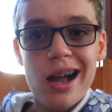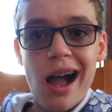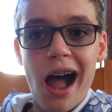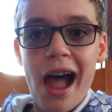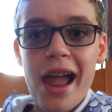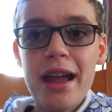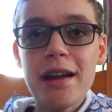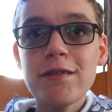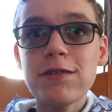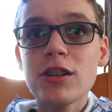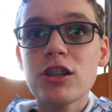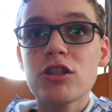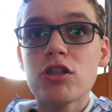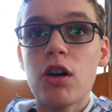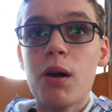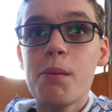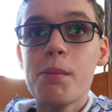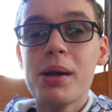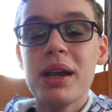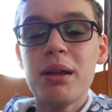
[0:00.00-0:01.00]
I have
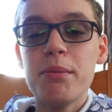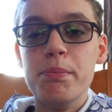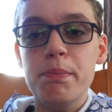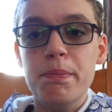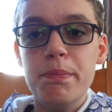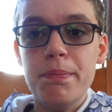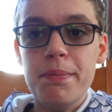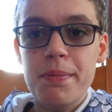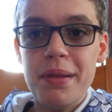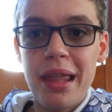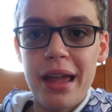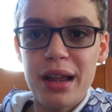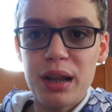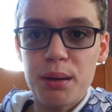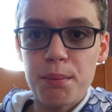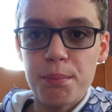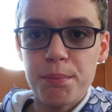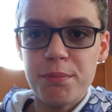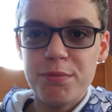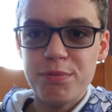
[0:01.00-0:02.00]
so many
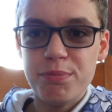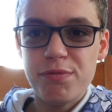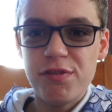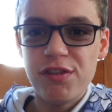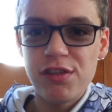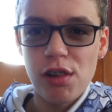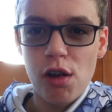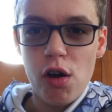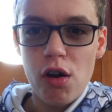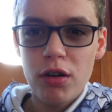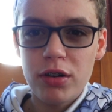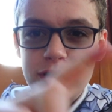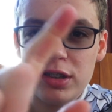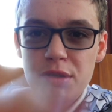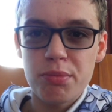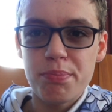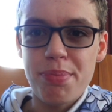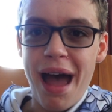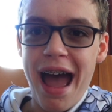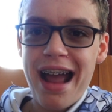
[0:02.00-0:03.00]
like
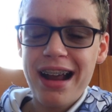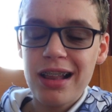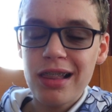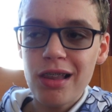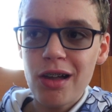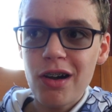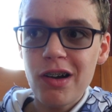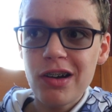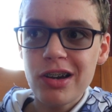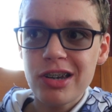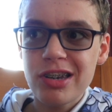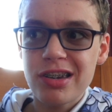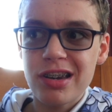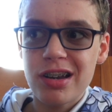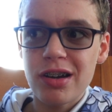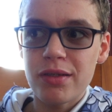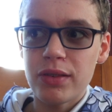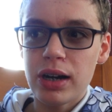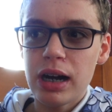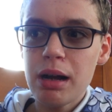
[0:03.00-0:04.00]
vlogs, backlogs to
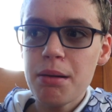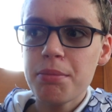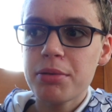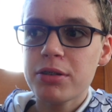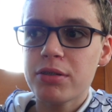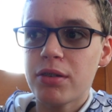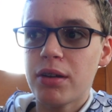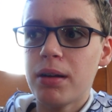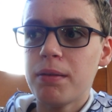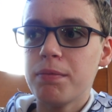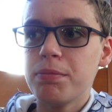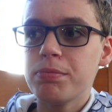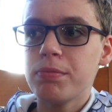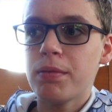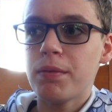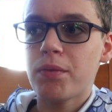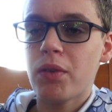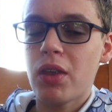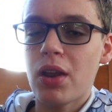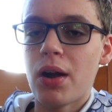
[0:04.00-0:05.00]
go up. So, uh,
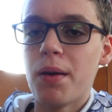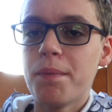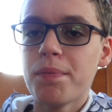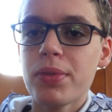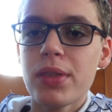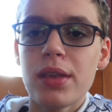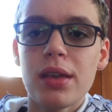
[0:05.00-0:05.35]
you know,